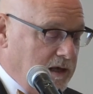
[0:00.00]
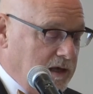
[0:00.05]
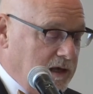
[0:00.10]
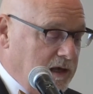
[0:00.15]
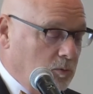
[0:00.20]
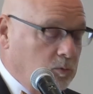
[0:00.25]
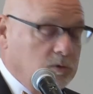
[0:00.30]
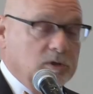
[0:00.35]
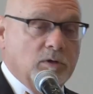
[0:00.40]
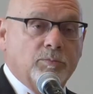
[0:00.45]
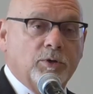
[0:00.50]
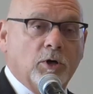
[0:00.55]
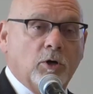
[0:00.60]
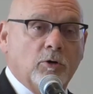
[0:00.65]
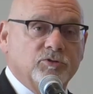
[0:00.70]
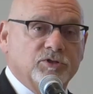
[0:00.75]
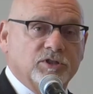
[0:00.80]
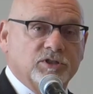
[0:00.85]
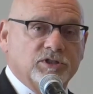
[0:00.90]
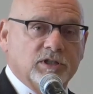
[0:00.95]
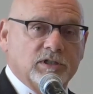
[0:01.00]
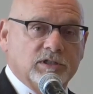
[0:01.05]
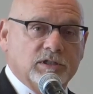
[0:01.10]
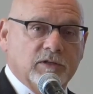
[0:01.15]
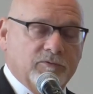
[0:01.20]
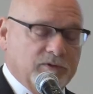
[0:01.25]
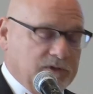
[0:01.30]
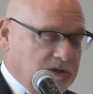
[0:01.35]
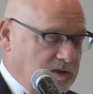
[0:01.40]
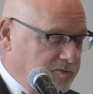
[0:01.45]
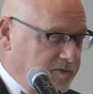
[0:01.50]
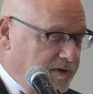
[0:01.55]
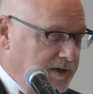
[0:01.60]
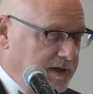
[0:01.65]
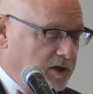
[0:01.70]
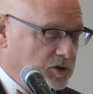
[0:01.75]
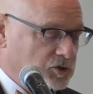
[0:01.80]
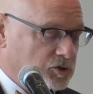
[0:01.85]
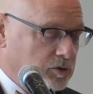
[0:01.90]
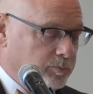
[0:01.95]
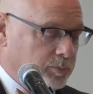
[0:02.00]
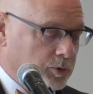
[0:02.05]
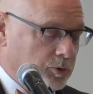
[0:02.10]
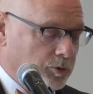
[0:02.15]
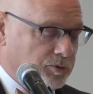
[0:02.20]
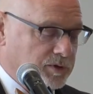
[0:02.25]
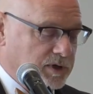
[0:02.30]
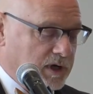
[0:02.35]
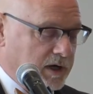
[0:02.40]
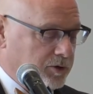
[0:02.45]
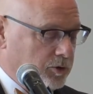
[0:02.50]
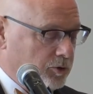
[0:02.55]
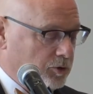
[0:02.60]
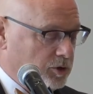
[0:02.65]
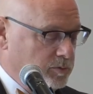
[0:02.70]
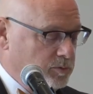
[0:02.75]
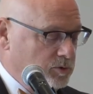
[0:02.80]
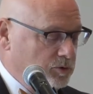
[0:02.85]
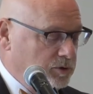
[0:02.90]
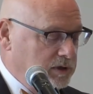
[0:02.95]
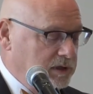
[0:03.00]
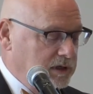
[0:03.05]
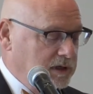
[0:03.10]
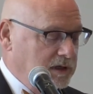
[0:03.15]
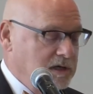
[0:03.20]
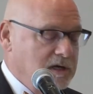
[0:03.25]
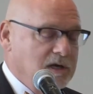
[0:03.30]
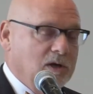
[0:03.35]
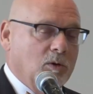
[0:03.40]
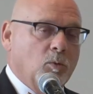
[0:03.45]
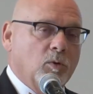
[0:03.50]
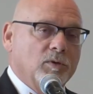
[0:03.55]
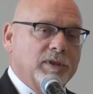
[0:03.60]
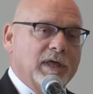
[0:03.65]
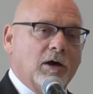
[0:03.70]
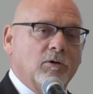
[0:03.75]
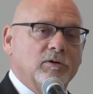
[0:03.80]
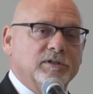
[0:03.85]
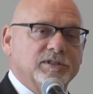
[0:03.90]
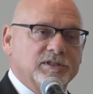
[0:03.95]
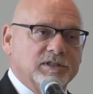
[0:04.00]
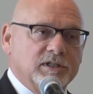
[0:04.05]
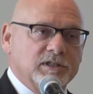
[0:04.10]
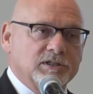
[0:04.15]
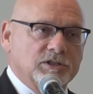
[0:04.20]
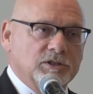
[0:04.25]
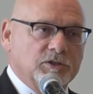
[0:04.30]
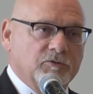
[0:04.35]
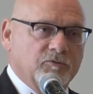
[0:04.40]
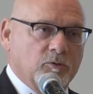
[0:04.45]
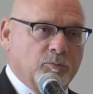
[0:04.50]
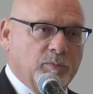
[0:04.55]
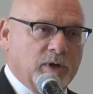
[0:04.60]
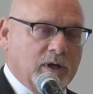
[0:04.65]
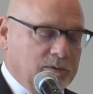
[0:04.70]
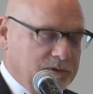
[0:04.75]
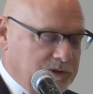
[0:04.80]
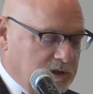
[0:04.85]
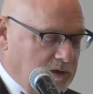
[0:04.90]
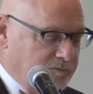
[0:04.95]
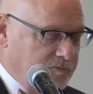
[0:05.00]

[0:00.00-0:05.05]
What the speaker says: It will impose a significant financial burden on our community without assistance for public